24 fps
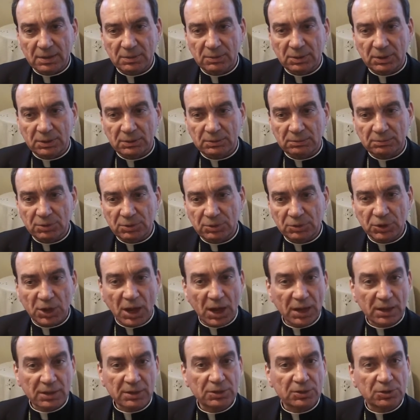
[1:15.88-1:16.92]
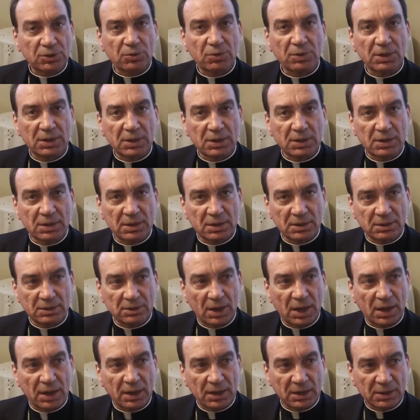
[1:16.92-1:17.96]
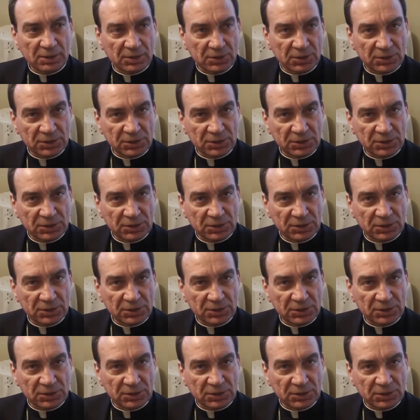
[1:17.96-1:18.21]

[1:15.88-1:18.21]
well, John is going into